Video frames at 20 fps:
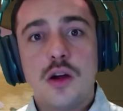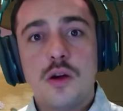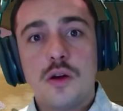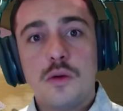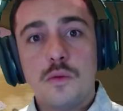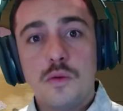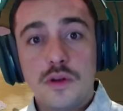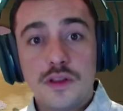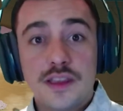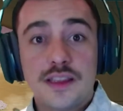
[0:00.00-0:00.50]

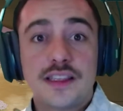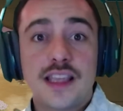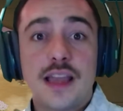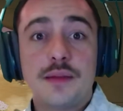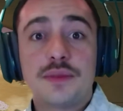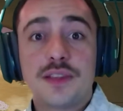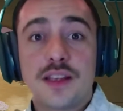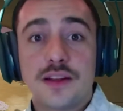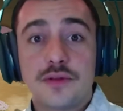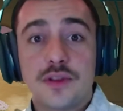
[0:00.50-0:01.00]
What this game's
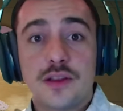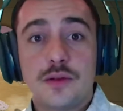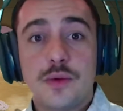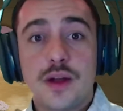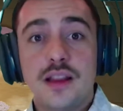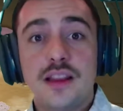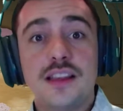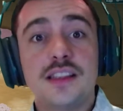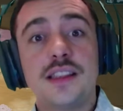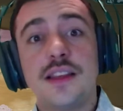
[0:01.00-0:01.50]
done really well
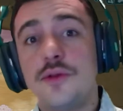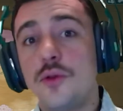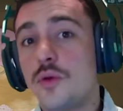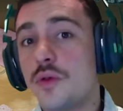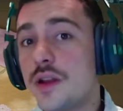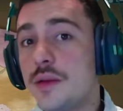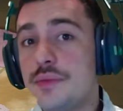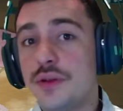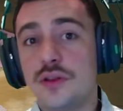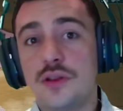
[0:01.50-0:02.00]
is they've already
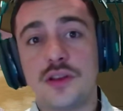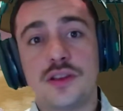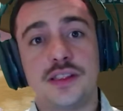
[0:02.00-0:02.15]
built those